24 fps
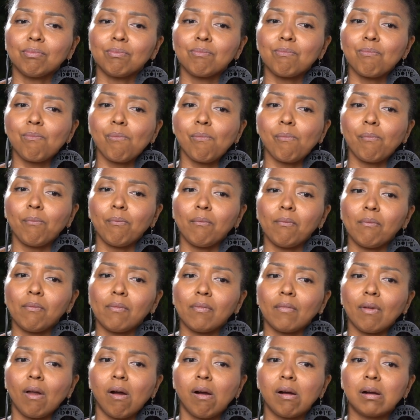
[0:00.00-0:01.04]

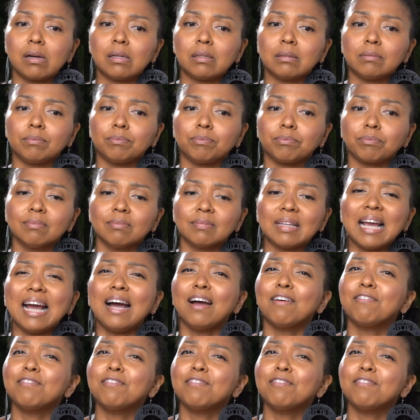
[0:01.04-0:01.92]
Yeah,